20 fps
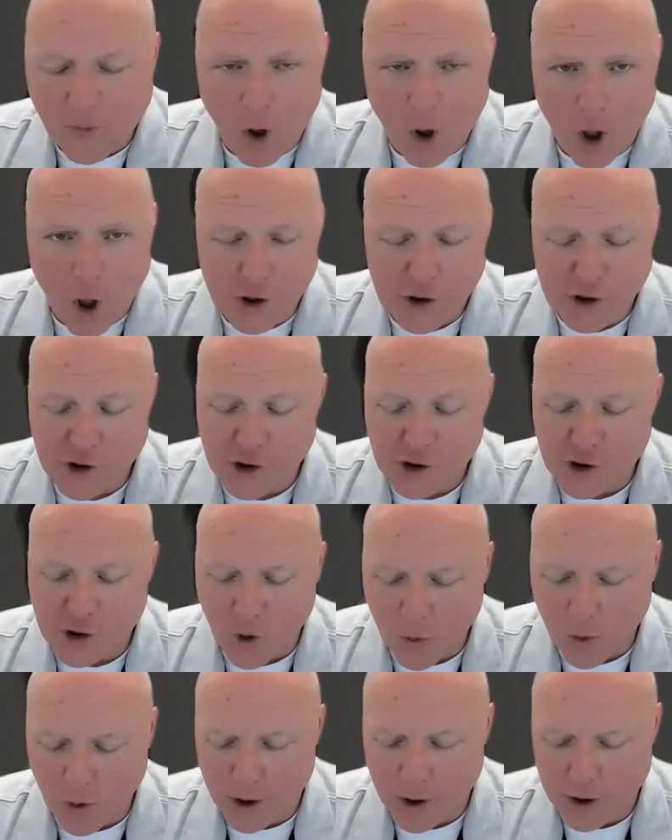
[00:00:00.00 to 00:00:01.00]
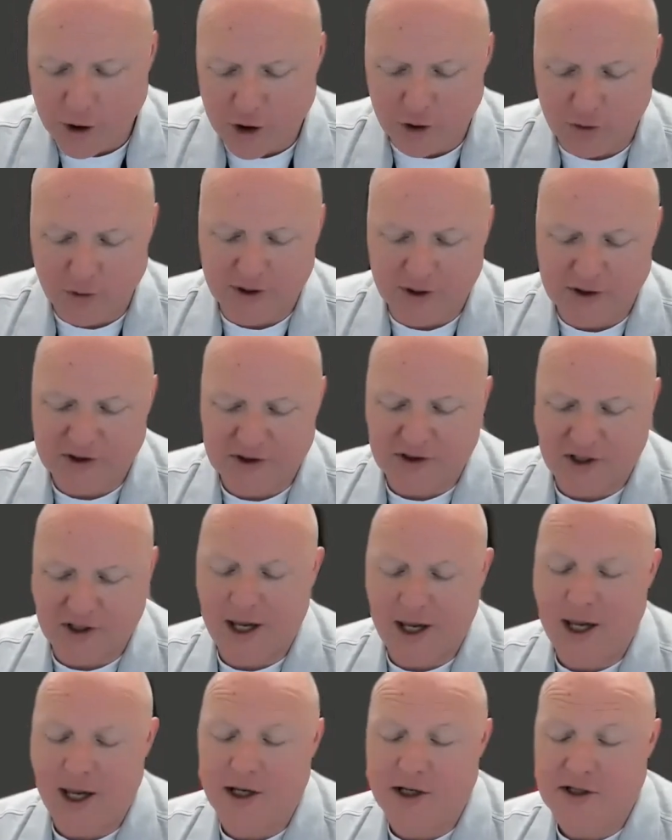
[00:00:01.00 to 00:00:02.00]
are storage units.
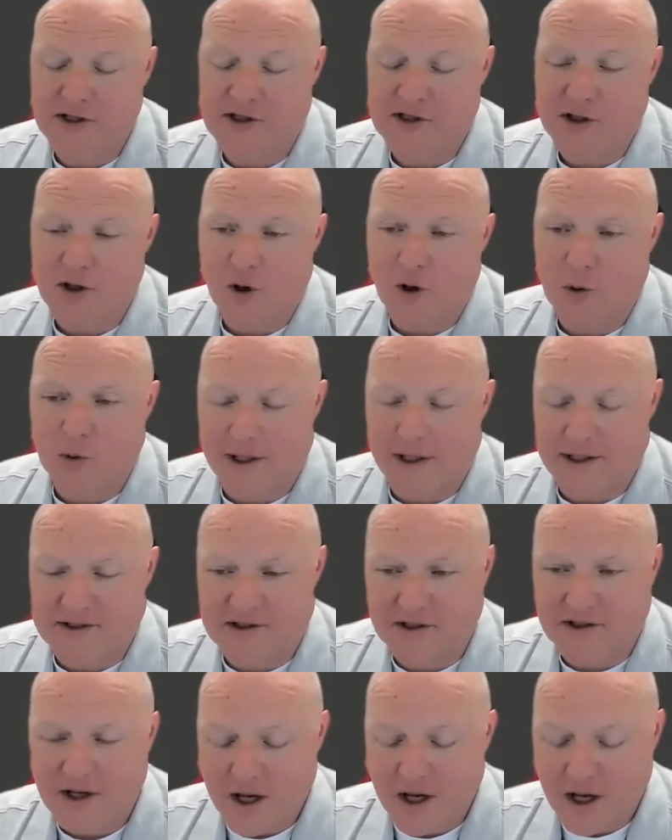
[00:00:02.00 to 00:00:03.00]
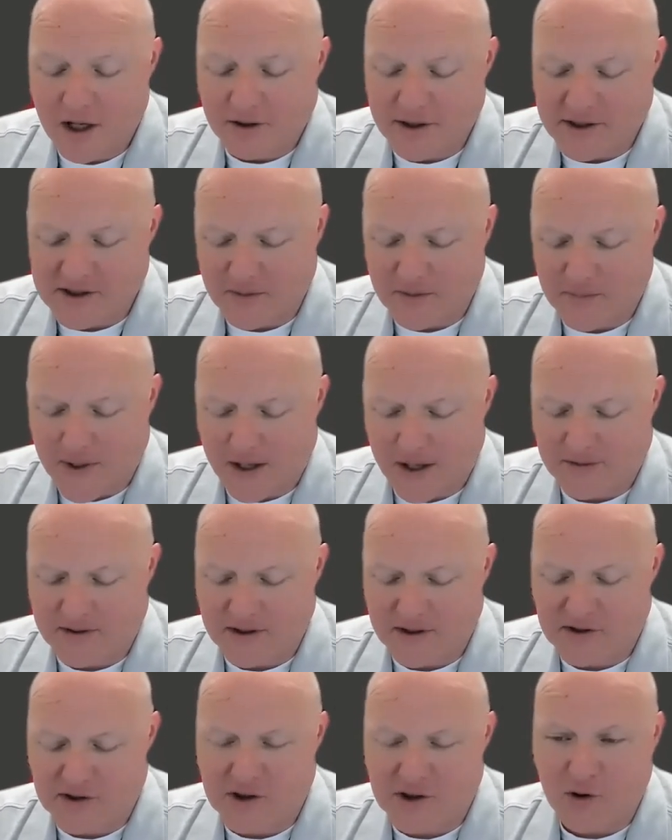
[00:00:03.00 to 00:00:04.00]
And so let's think about
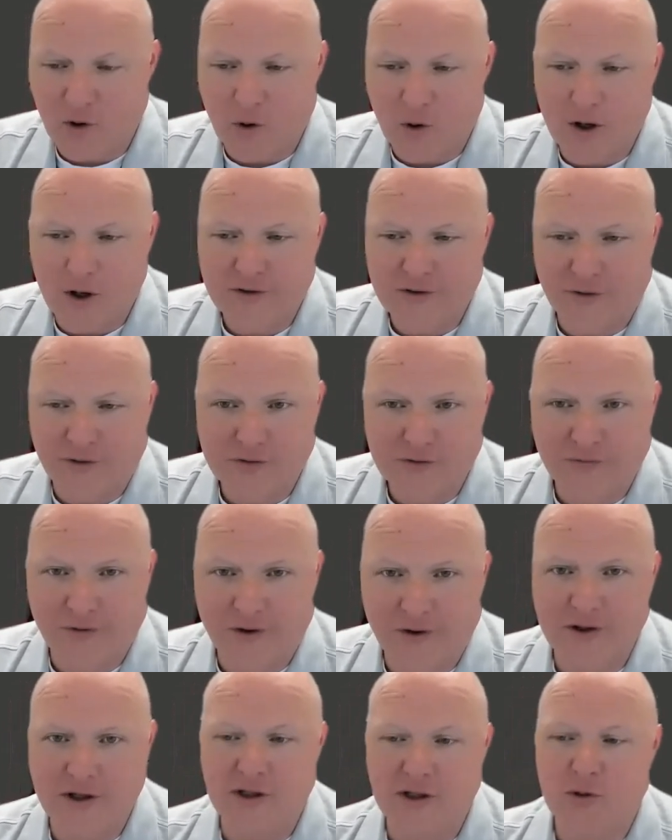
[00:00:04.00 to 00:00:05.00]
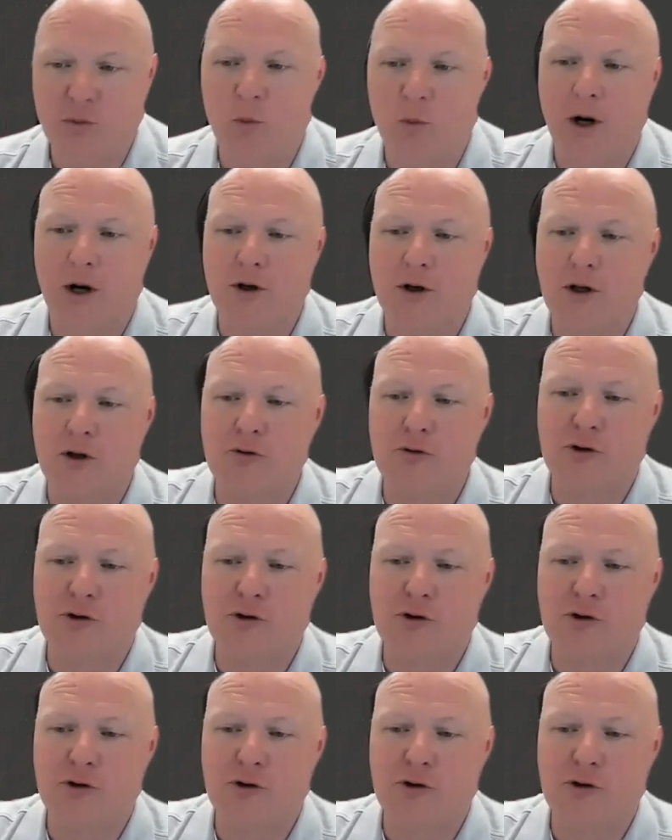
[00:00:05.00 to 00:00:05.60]
these. Storage, first of all, is where you